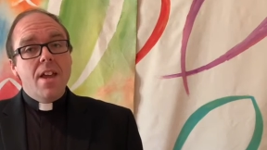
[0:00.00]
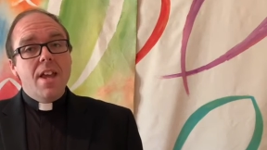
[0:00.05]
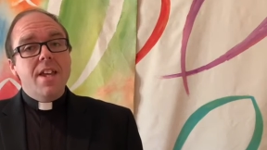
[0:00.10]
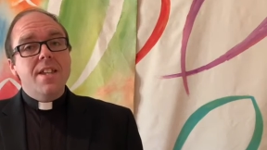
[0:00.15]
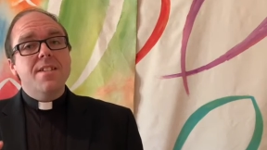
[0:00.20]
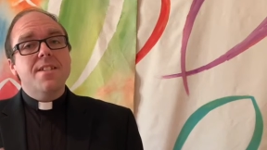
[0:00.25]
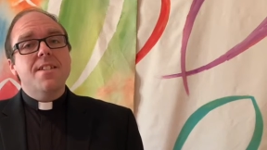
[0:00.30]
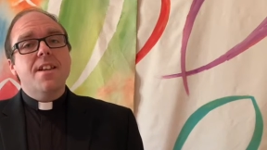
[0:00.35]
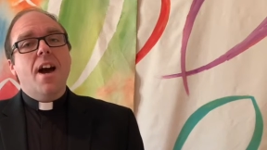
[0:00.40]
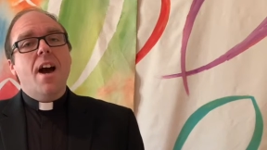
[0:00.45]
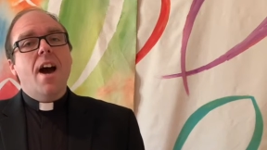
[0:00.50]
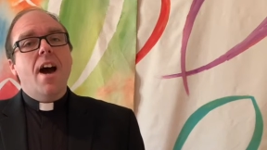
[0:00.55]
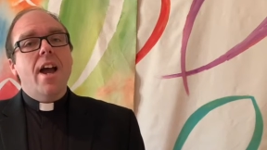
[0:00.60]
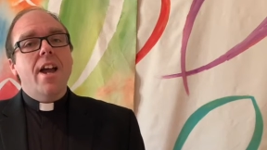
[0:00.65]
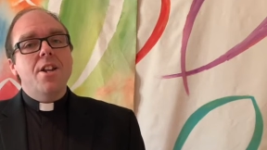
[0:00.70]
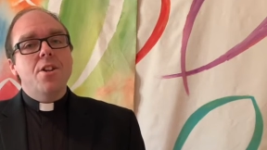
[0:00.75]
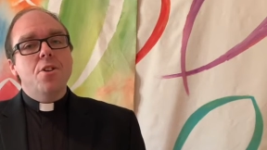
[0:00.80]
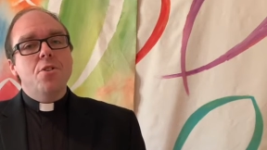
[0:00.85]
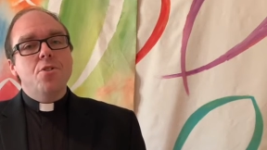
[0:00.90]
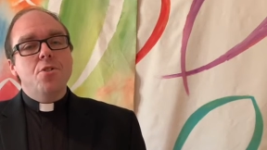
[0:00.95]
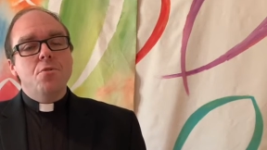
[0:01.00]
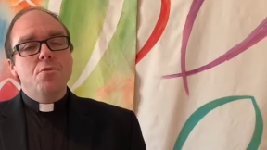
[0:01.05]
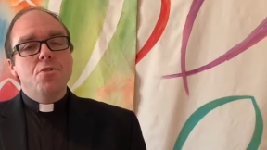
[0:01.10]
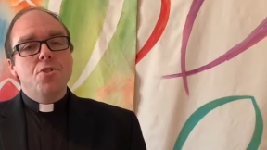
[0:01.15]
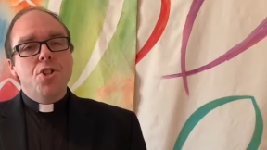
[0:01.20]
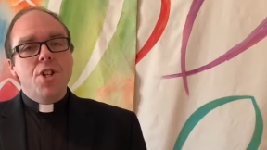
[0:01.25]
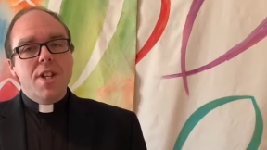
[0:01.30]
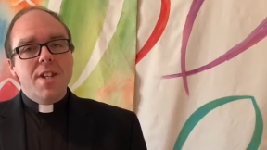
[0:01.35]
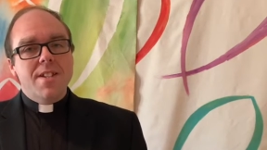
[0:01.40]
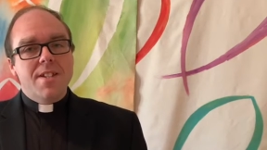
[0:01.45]
is tied to
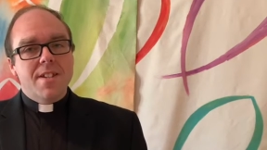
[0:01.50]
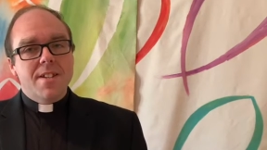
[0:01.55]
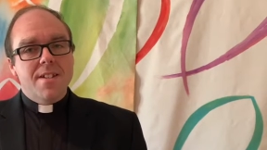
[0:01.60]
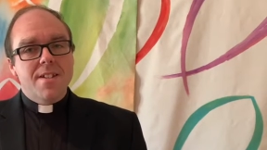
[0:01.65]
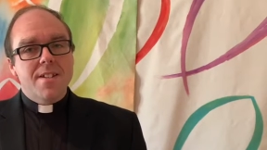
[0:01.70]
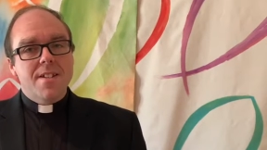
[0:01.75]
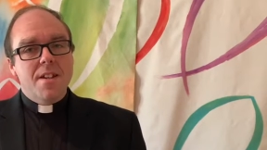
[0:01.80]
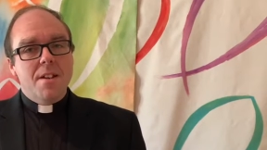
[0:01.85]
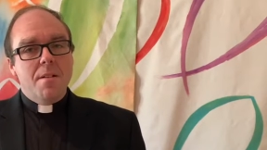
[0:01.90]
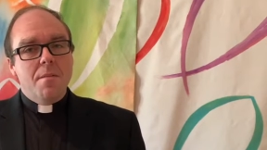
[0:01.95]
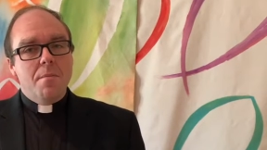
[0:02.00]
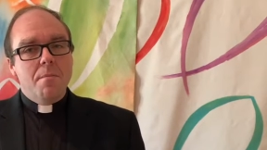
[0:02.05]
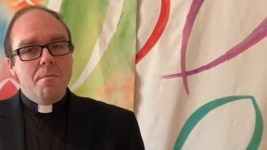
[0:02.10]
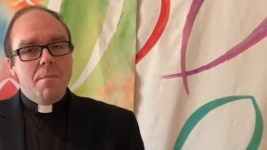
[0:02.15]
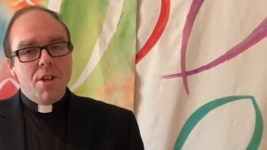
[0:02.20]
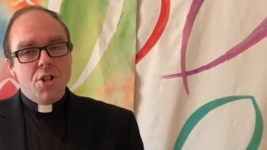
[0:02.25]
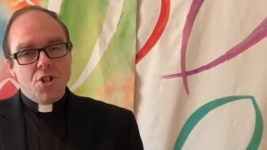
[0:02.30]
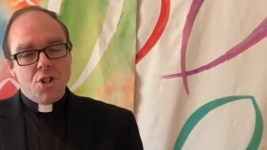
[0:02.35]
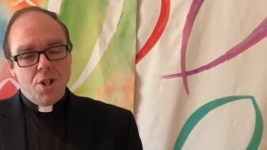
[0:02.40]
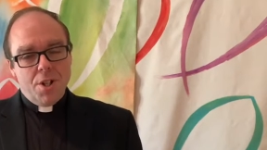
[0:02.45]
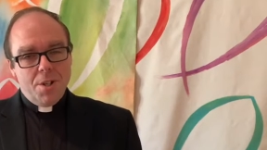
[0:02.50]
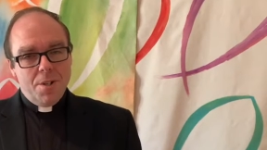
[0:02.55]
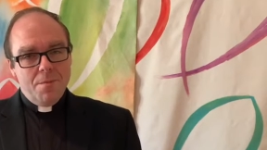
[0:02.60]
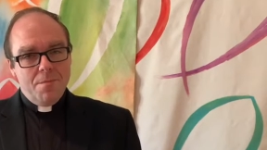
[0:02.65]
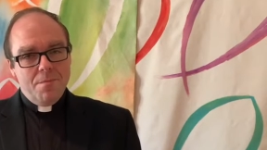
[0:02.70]
Jesus' mission.